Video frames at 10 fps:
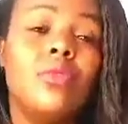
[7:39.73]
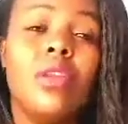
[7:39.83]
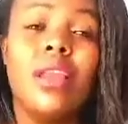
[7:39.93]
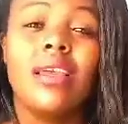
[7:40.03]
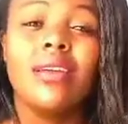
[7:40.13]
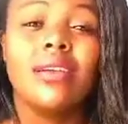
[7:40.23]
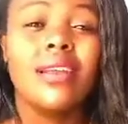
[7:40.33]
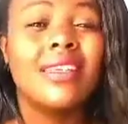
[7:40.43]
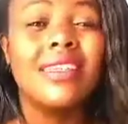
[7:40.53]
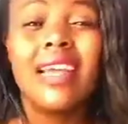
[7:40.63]
like
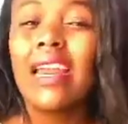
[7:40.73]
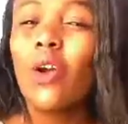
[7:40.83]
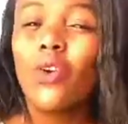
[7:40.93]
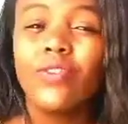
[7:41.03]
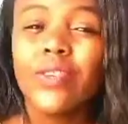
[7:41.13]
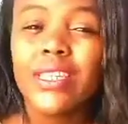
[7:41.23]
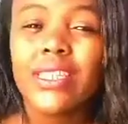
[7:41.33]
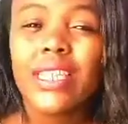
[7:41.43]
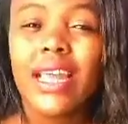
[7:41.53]
renting an office,